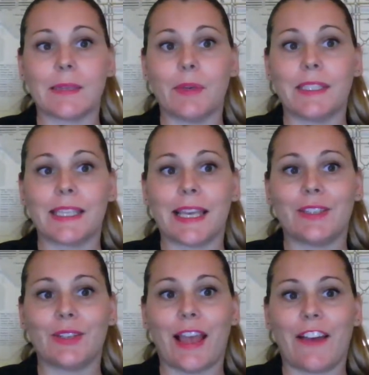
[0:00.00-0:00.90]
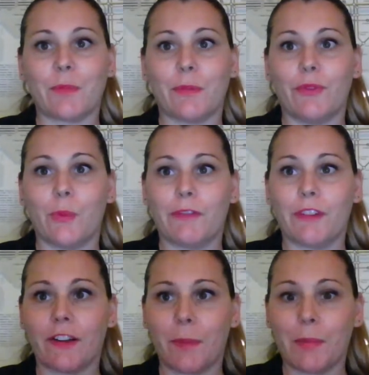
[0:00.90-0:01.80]
Someone said, do you have to perform in
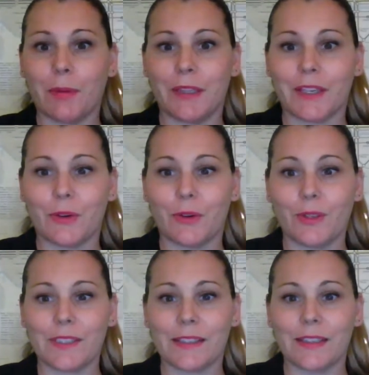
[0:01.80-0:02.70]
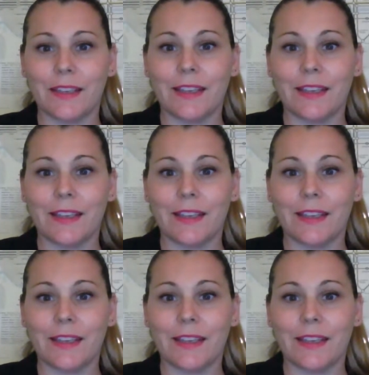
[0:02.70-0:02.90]
front of people in the course?